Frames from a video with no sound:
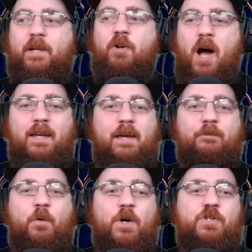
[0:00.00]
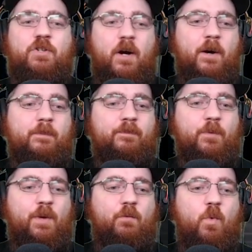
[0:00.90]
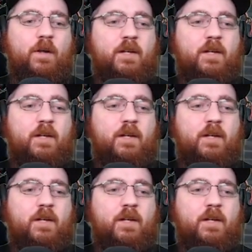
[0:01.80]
Crockett for sure. We have one